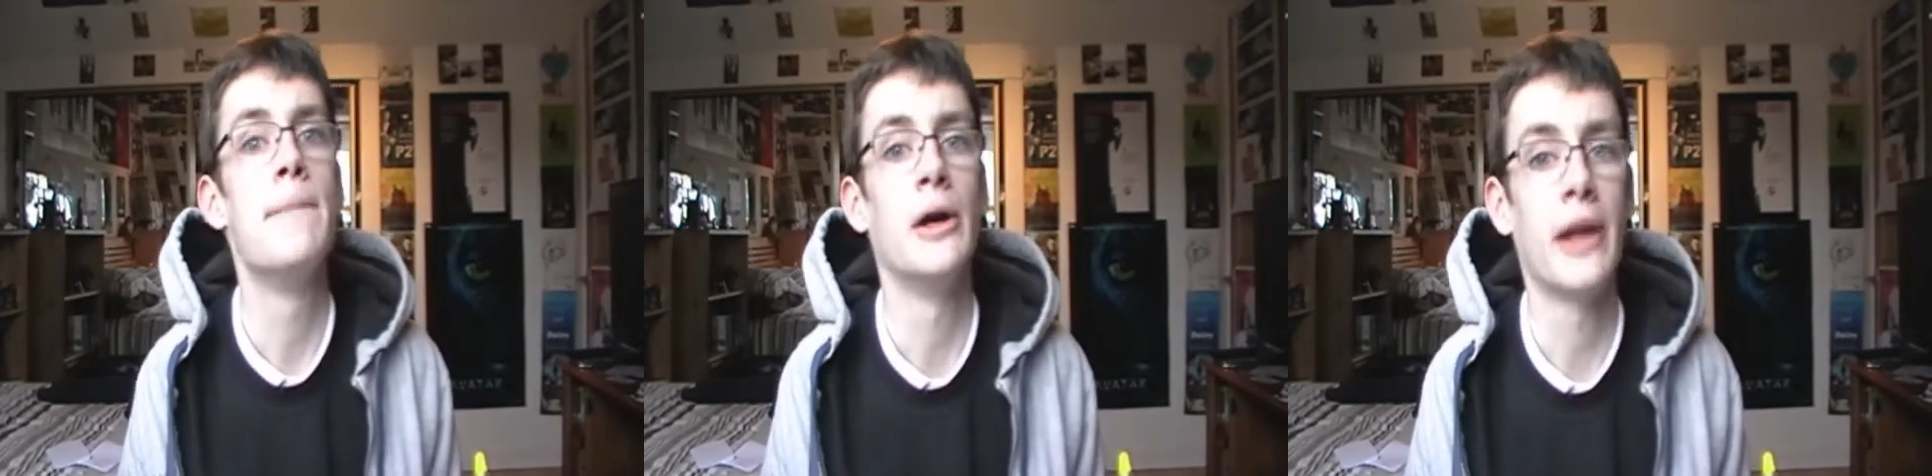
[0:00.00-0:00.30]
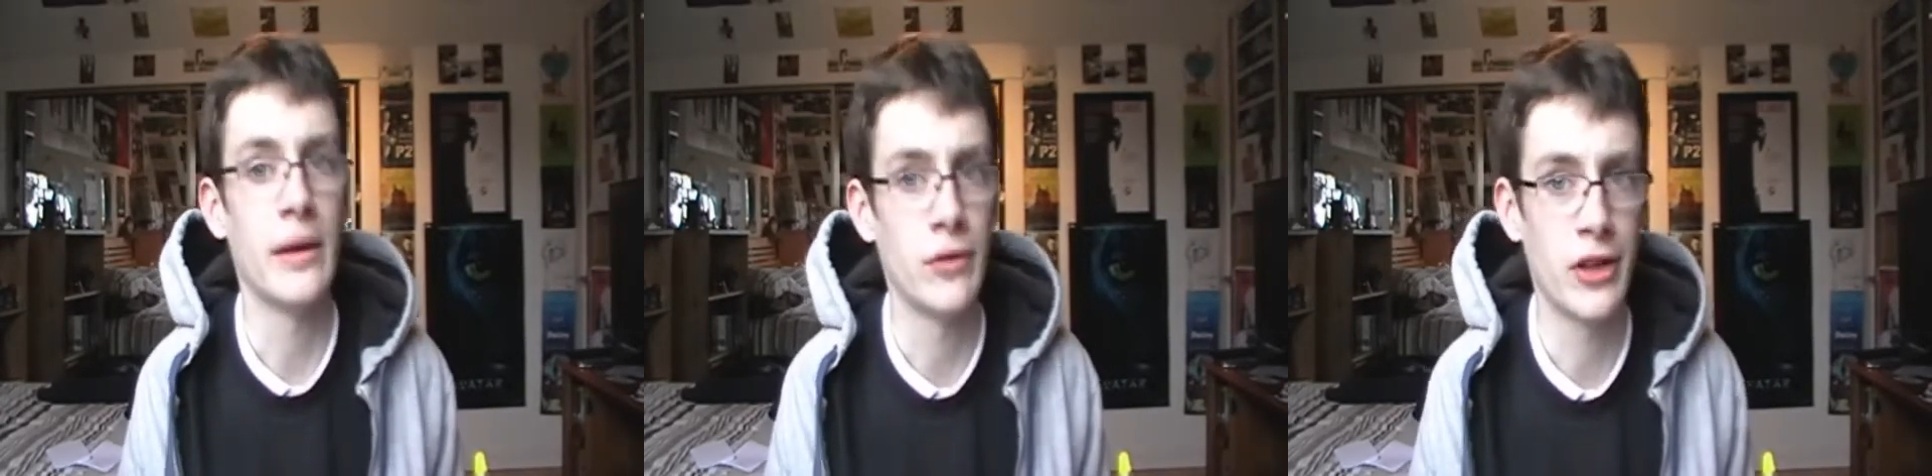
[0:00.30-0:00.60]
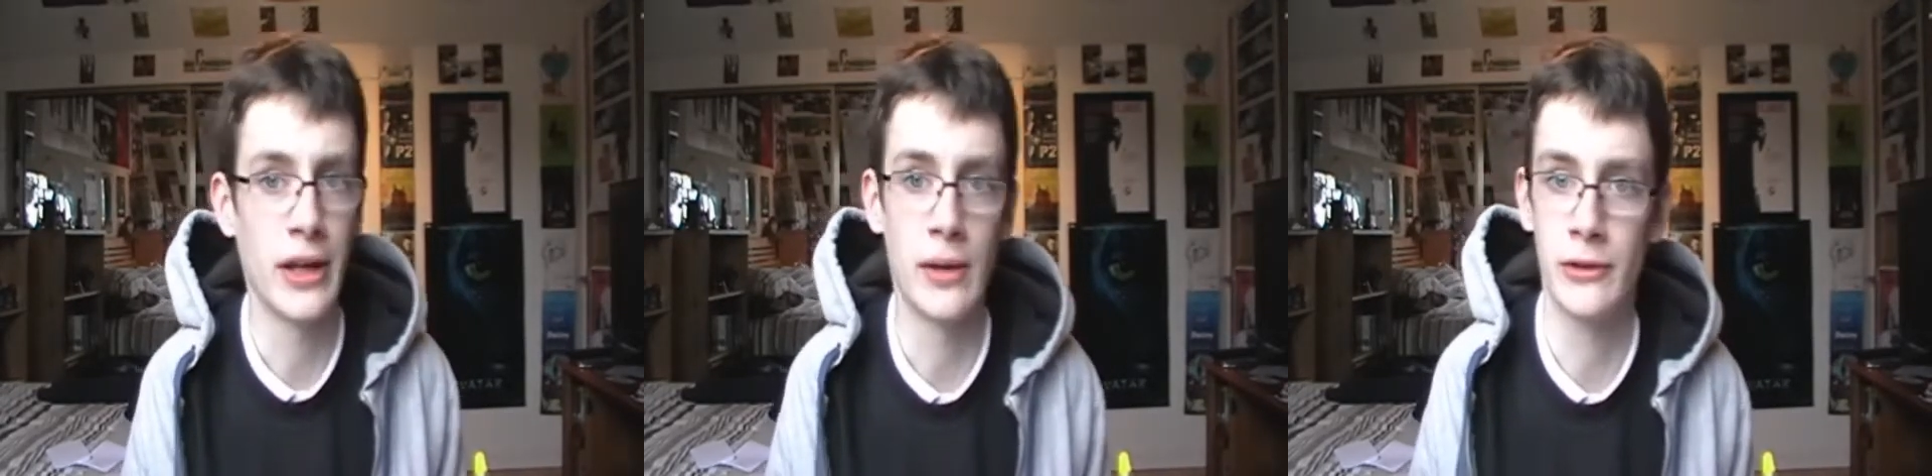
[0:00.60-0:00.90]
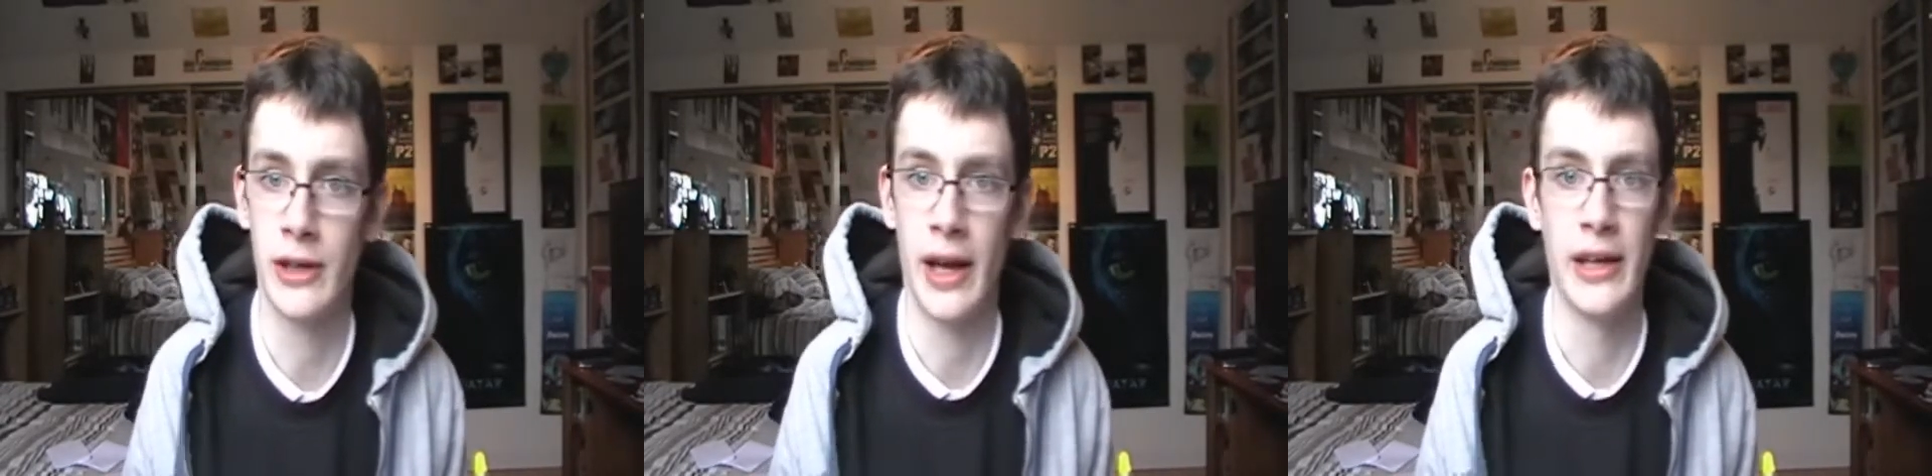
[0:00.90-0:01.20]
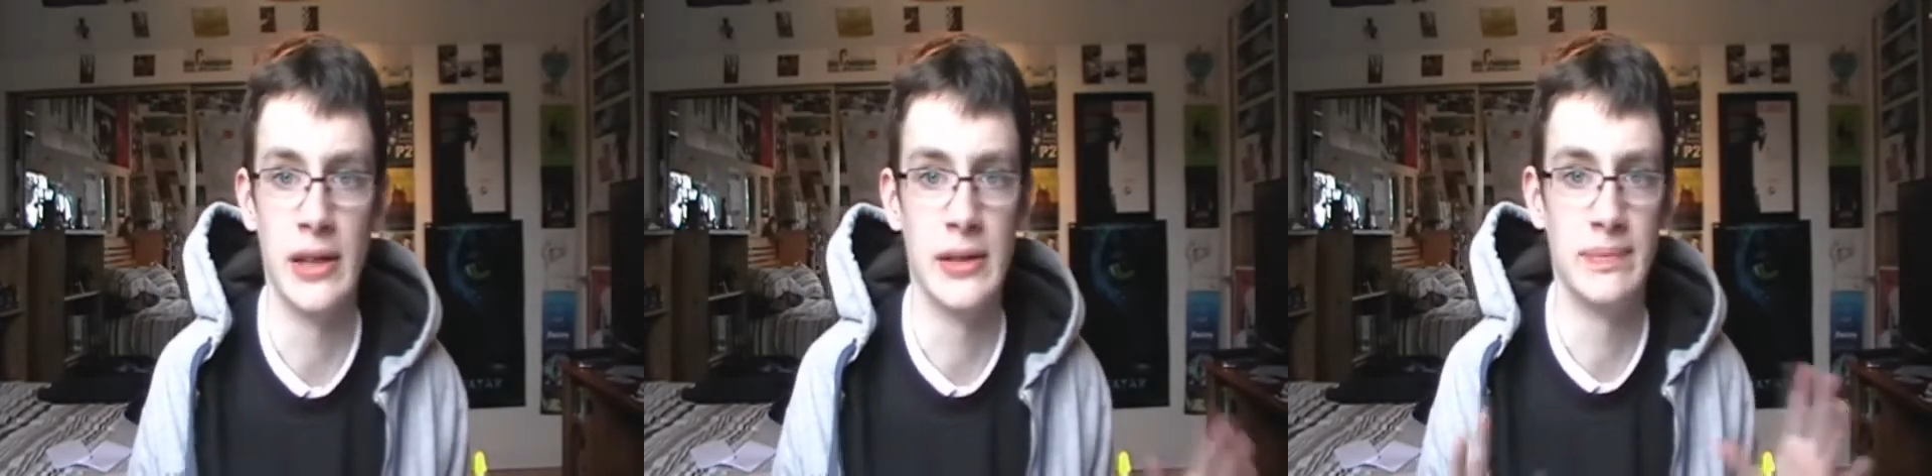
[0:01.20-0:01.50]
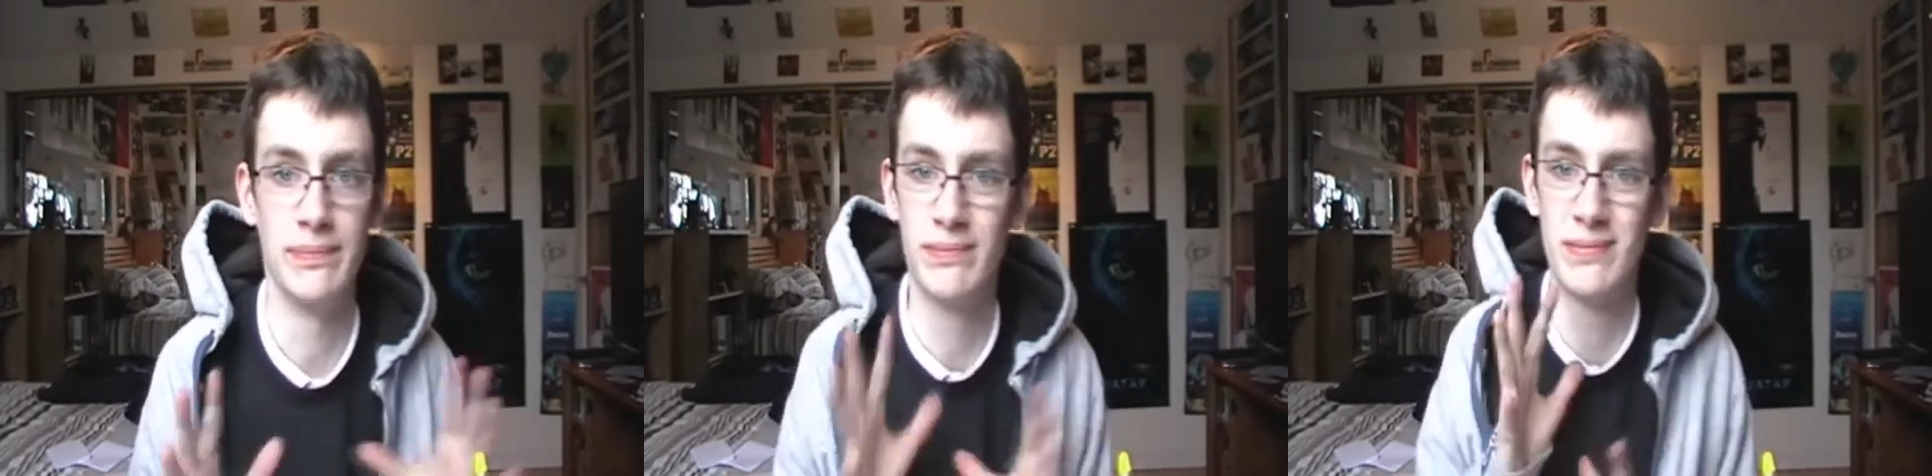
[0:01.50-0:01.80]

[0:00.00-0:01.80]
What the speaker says: But everything else kind of